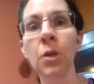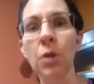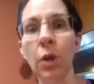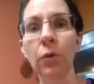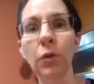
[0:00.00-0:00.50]

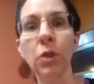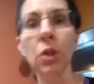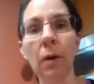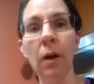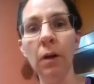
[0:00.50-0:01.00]
for
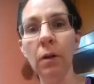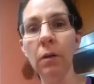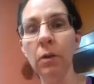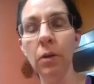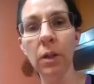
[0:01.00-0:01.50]
tomorrow,
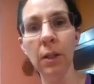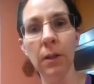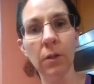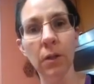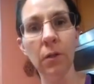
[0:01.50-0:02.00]
you'll need those
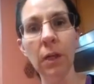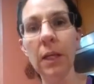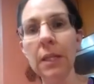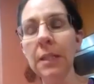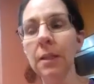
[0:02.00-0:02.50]

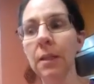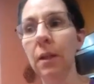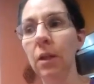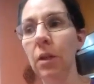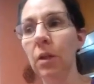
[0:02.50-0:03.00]
ingredients.
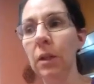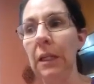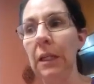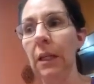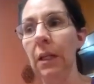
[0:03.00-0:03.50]
You'll
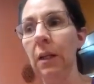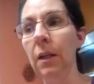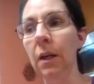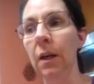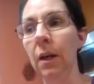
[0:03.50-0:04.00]
need
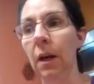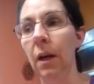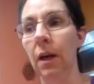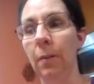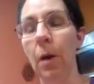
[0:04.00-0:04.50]

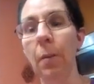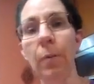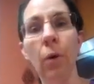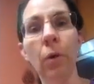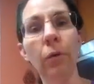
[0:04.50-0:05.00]
a
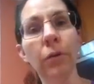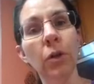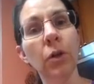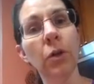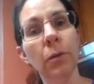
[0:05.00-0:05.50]
bowl for
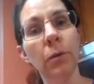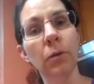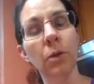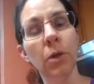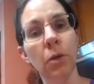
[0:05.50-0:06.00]
your
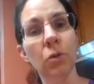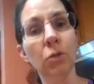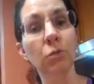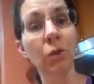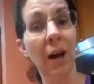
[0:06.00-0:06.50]
dough to
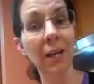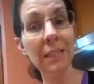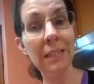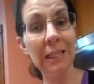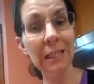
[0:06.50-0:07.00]
rise
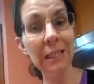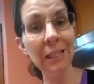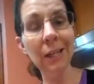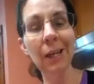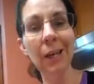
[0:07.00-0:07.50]
in,
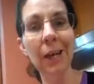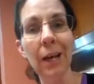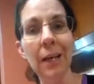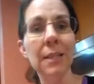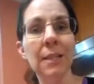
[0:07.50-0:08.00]

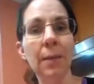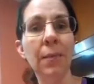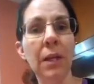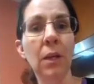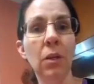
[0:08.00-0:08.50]
and
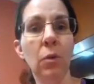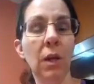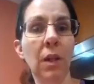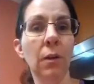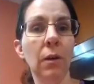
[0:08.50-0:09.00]
something you can
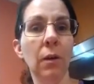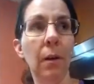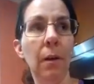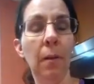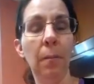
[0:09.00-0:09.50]
either
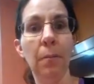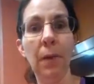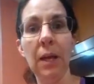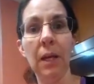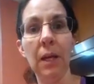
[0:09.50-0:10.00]
bake
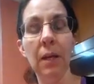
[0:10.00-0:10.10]
it